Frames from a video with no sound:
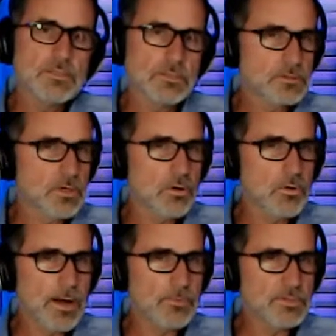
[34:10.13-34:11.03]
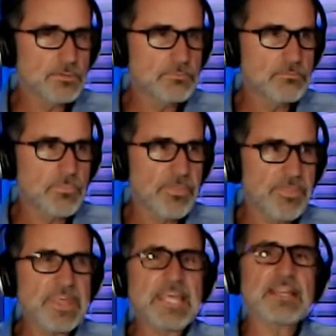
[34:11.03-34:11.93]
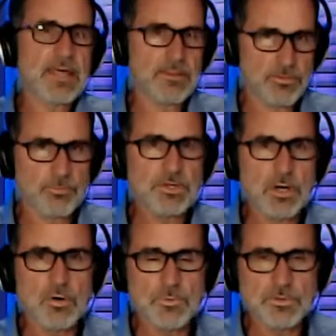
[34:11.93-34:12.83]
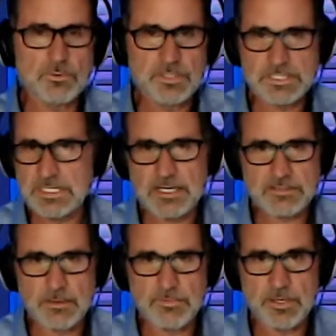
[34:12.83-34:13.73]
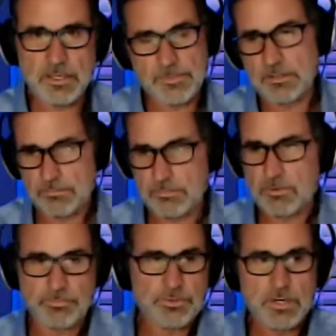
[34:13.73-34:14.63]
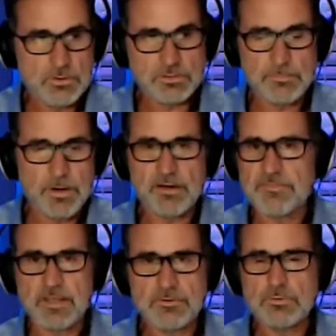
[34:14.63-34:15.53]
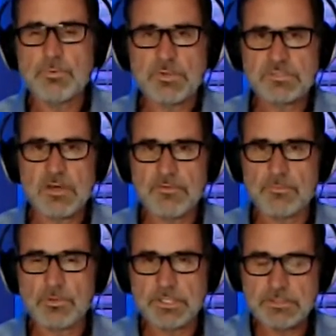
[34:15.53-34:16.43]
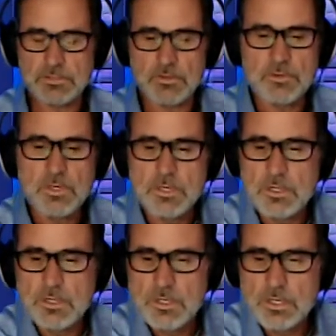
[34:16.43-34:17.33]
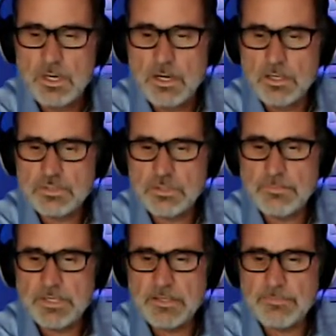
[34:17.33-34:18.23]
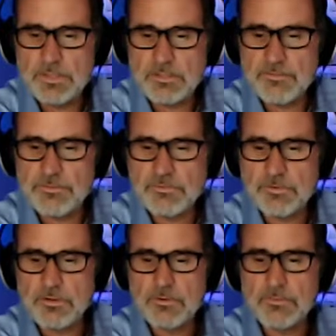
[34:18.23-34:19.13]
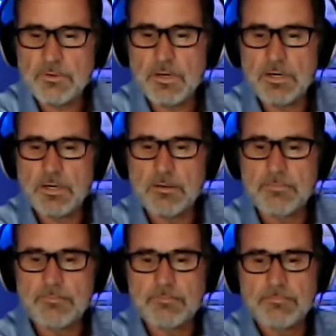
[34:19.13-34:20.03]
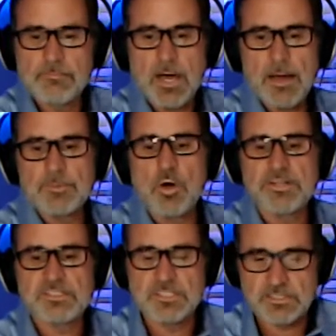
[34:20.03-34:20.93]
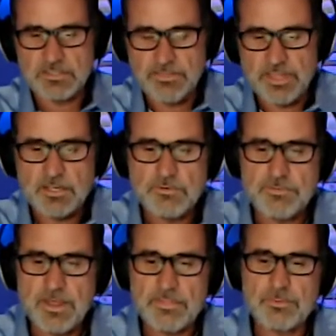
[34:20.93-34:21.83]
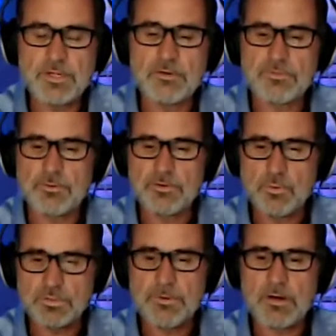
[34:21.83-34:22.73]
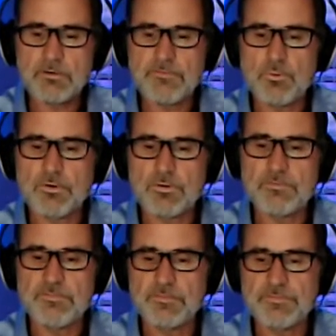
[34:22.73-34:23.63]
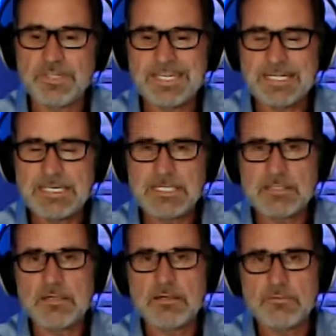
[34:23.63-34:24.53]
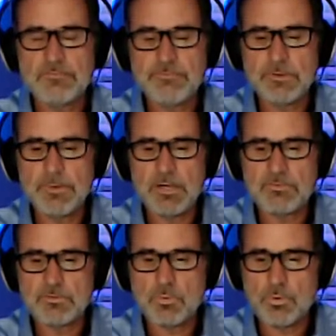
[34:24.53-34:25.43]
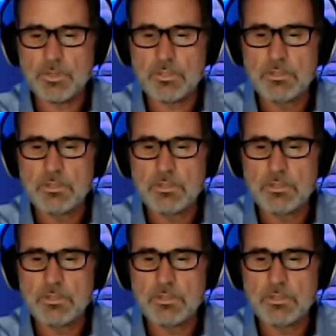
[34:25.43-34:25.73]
So I would think that the 3.0 would do the exact same thing. I mean, the 3.0 is a modified 2.7, really. So shouldn't be any big difference there. I'm gone in 60. Thank you for that. 330 horsepower, 415 feet-pounds of torque.